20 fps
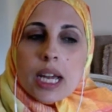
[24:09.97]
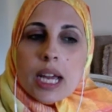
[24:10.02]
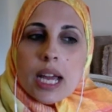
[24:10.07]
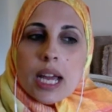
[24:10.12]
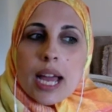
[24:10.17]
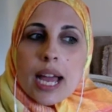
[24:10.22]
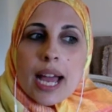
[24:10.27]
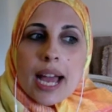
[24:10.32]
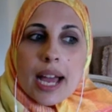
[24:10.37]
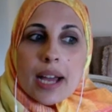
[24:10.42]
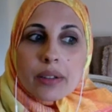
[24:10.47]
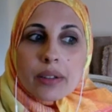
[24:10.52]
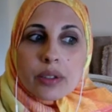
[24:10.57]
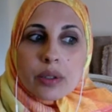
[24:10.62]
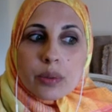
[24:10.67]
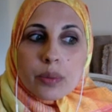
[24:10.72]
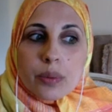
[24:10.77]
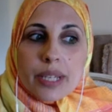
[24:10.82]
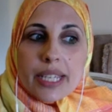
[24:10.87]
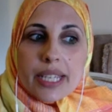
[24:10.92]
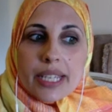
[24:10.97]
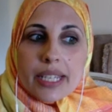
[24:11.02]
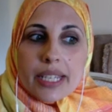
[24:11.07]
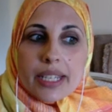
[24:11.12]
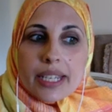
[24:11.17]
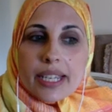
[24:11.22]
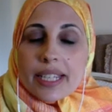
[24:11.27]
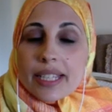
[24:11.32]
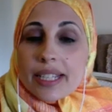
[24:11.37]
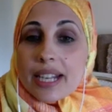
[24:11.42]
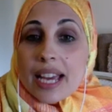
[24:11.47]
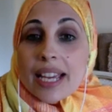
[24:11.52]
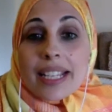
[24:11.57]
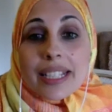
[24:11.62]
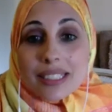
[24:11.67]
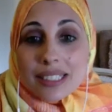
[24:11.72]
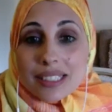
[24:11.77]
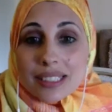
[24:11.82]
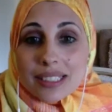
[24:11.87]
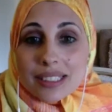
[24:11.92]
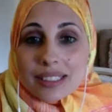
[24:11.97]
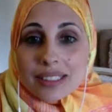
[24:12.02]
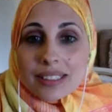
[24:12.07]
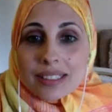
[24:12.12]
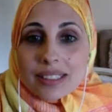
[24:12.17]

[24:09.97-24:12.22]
how do we ignite